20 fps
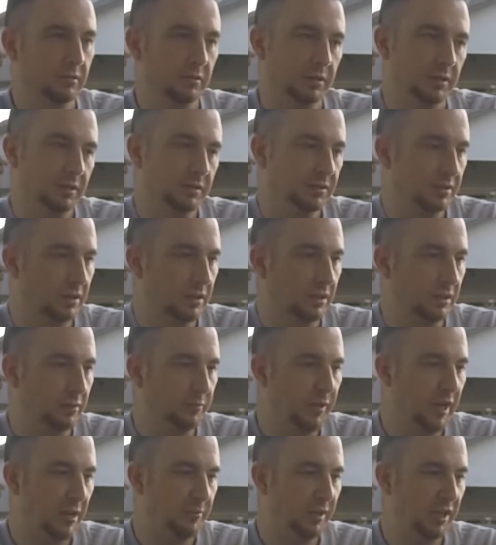here's a
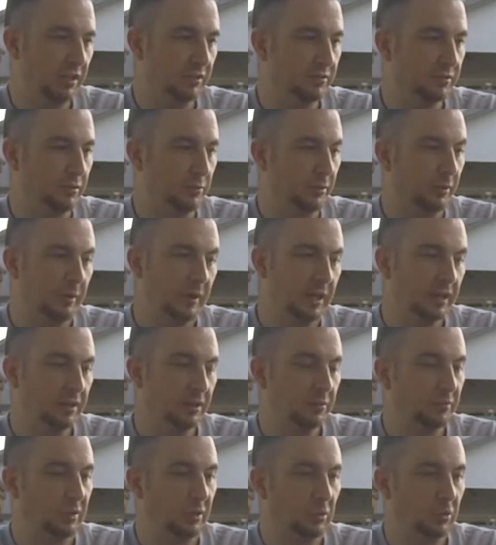Batman Superman
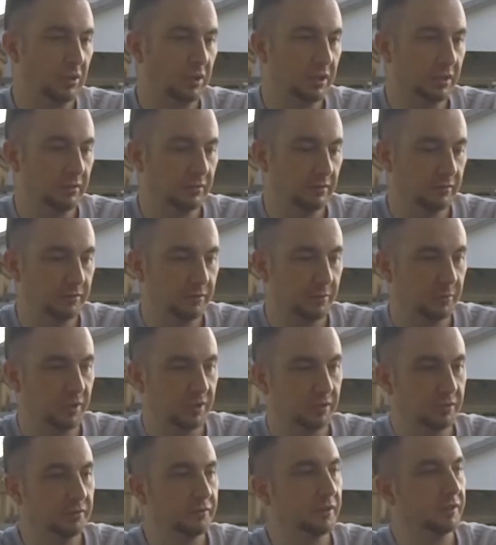number 1 from the
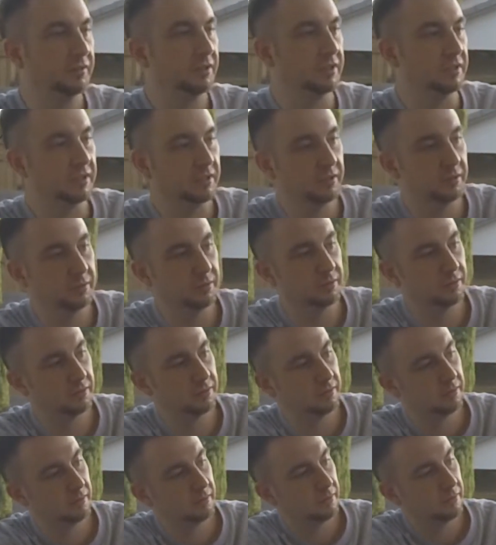New 52s.
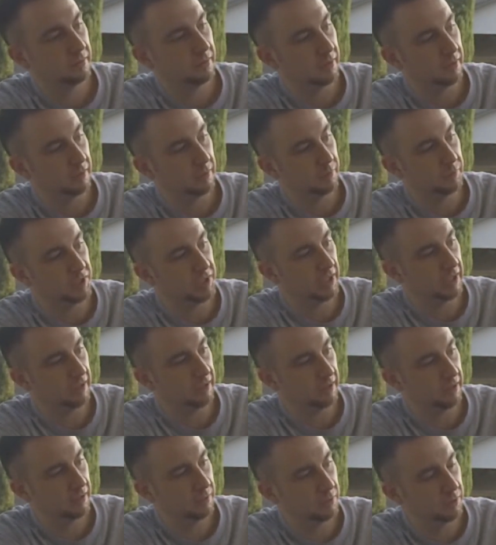Jay
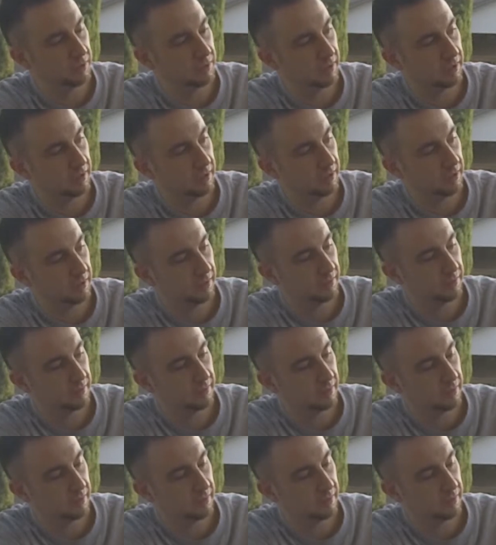Lee was at the